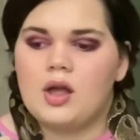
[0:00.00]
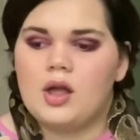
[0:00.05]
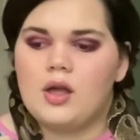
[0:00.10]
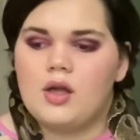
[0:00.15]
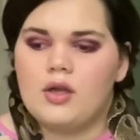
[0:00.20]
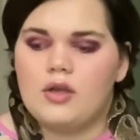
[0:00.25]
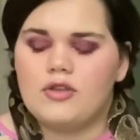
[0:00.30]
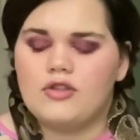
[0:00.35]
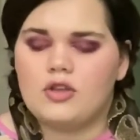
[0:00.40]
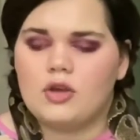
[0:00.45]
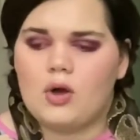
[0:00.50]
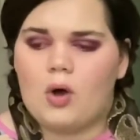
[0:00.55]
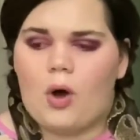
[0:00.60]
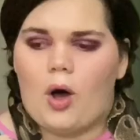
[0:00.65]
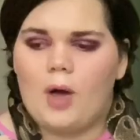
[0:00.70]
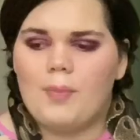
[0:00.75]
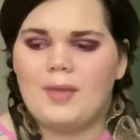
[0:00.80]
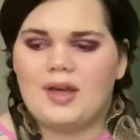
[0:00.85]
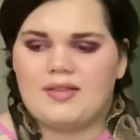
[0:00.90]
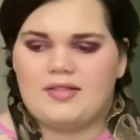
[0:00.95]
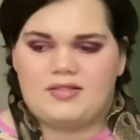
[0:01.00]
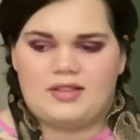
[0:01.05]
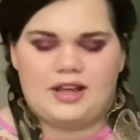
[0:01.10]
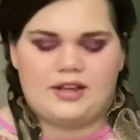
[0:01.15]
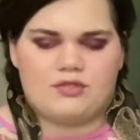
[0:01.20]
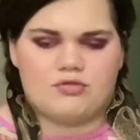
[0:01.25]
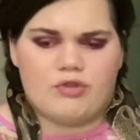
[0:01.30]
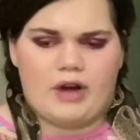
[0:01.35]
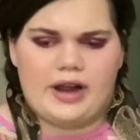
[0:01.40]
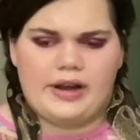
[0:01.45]
So all my snakes
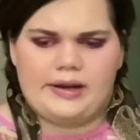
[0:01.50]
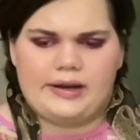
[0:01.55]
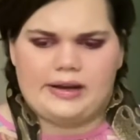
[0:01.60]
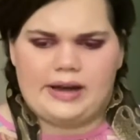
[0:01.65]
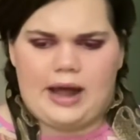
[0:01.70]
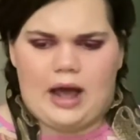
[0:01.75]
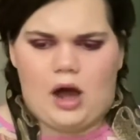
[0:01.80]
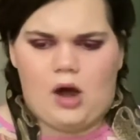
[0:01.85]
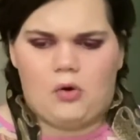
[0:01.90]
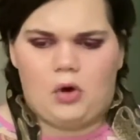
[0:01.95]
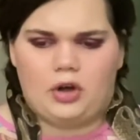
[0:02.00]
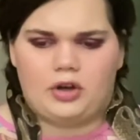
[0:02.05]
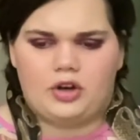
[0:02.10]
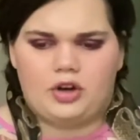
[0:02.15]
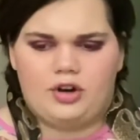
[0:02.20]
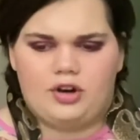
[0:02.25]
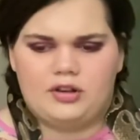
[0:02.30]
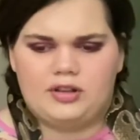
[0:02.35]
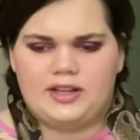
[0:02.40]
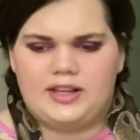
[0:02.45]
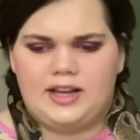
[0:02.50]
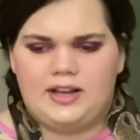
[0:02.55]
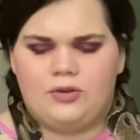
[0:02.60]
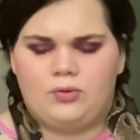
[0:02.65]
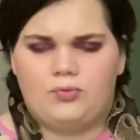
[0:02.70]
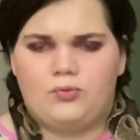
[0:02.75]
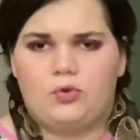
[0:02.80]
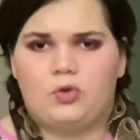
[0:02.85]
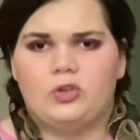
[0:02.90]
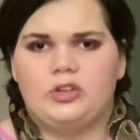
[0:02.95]
right now are currently in
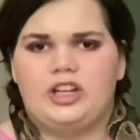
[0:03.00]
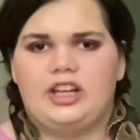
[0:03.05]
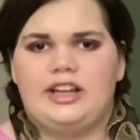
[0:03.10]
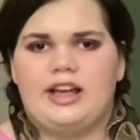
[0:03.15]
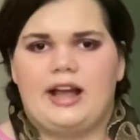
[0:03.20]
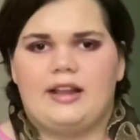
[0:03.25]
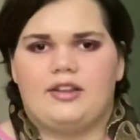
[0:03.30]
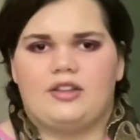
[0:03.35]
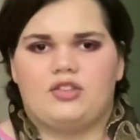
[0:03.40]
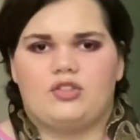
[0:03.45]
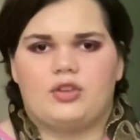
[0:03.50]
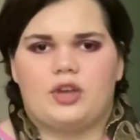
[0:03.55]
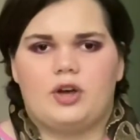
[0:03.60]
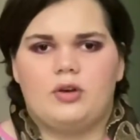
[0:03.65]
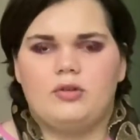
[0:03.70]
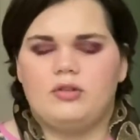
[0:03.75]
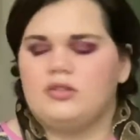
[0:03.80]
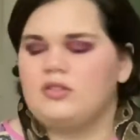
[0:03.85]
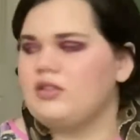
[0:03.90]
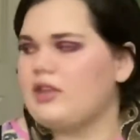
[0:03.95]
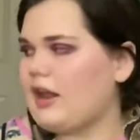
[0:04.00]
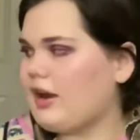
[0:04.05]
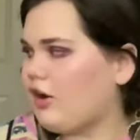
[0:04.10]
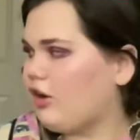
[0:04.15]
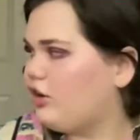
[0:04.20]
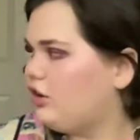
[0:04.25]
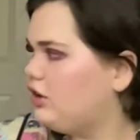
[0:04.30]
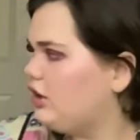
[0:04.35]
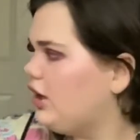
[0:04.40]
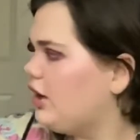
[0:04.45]
40-gallon totes that are
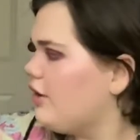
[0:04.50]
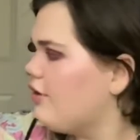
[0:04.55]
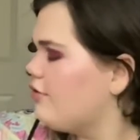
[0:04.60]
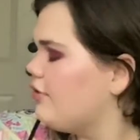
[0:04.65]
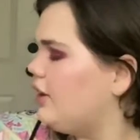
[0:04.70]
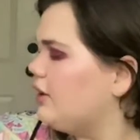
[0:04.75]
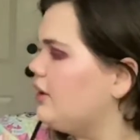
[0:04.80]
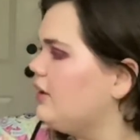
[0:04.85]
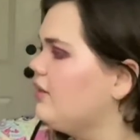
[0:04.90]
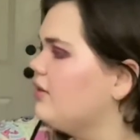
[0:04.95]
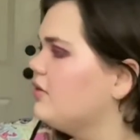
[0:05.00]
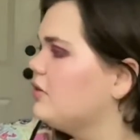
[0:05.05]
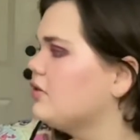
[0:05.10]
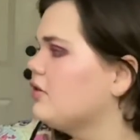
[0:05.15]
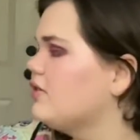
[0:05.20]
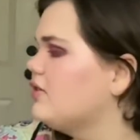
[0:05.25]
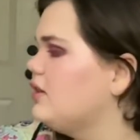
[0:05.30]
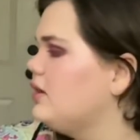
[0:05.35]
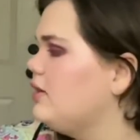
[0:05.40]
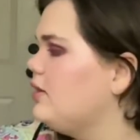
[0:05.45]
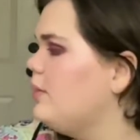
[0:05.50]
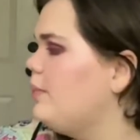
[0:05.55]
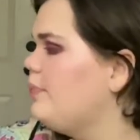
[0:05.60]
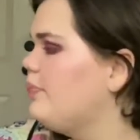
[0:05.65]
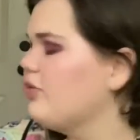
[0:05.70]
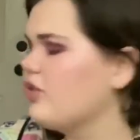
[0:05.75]
clear so I can still see them.